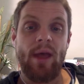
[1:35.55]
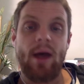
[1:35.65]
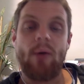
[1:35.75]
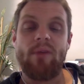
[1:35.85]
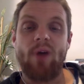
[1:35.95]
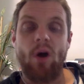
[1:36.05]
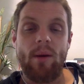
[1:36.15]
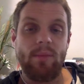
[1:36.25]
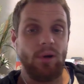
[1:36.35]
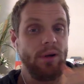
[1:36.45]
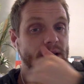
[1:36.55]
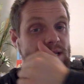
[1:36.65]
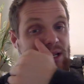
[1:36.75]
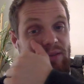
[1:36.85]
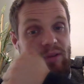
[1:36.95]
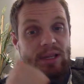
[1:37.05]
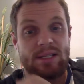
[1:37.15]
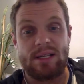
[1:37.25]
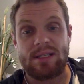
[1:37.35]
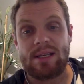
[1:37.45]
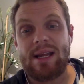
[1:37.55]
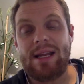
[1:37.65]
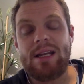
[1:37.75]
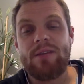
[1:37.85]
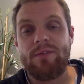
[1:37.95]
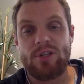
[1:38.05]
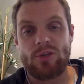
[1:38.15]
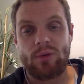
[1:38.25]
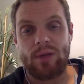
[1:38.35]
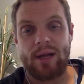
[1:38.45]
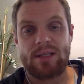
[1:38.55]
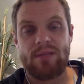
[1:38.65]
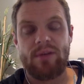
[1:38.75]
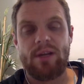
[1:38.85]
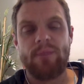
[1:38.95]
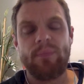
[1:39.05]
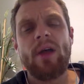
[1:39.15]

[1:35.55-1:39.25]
However, I'm going to deliver this as an individual activity.